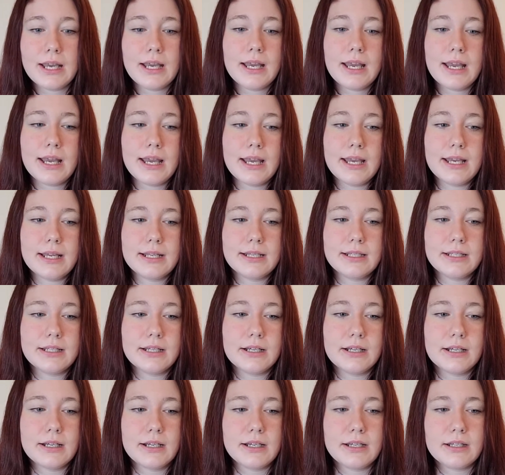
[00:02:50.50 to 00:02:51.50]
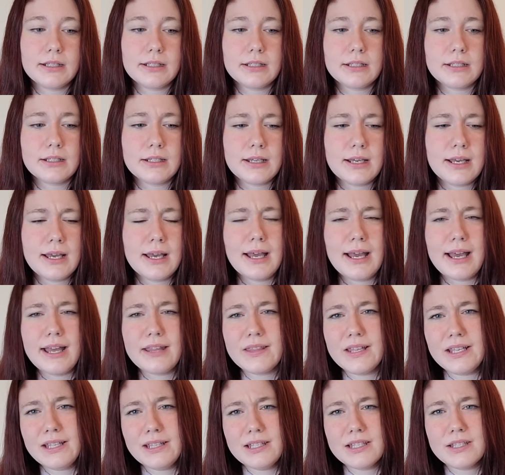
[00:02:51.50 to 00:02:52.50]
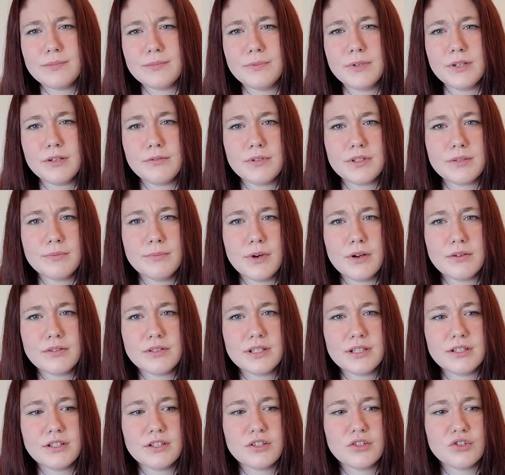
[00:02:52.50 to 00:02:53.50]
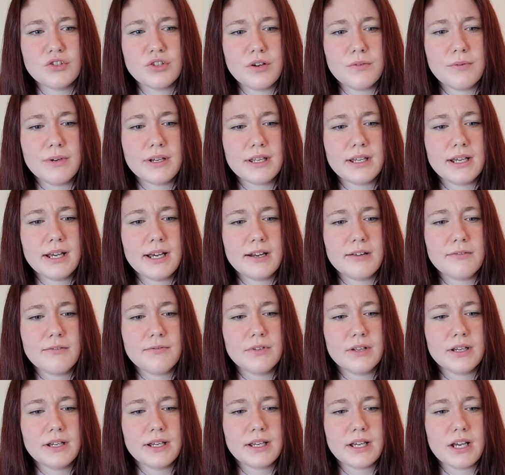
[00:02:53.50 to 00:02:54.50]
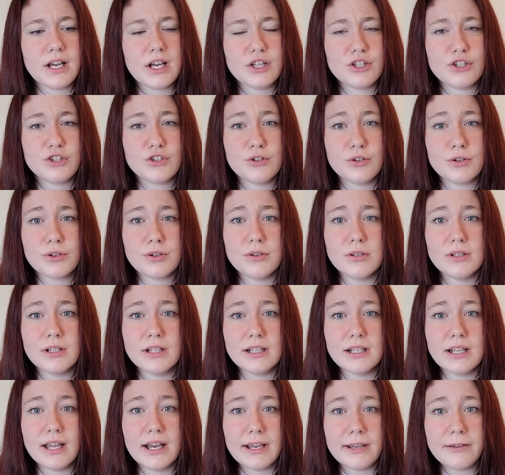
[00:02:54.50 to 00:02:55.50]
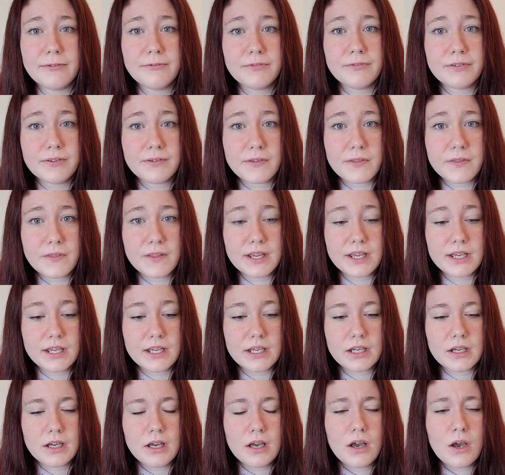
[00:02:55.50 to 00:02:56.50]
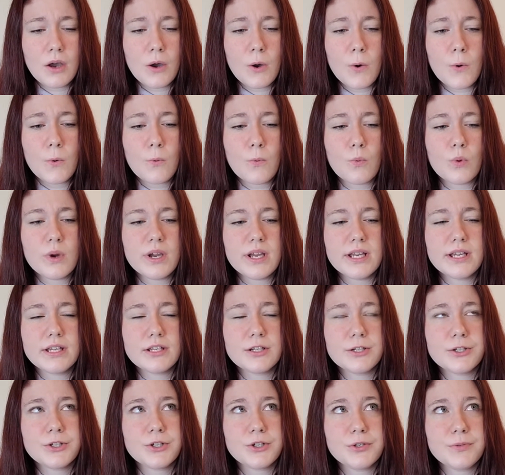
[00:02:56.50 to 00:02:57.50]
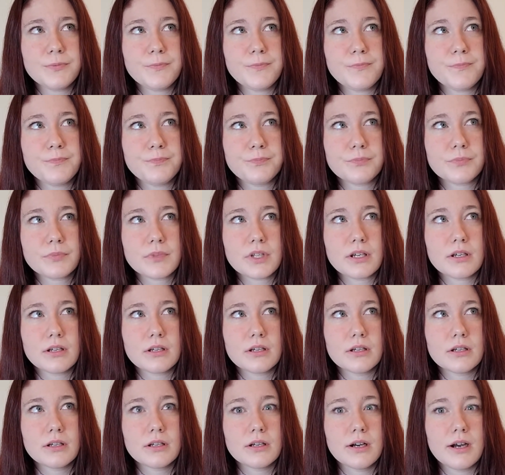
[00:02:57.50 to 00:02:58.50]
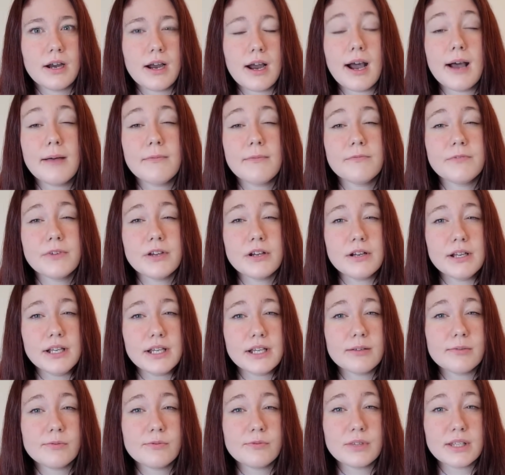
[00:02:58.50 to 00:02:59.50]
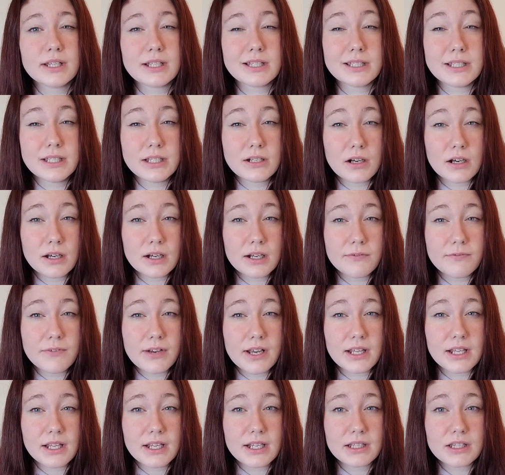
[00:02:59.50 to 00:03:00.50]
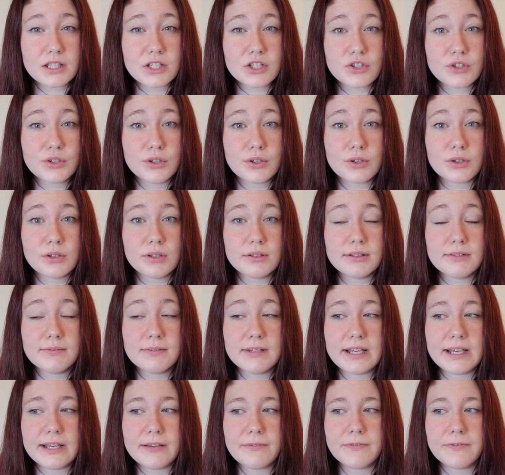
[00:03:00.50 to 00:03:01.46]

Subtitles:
And I think this book was mostly just showing kind of like a circle of life thing, which I'm very conflicted on if I like the circle of life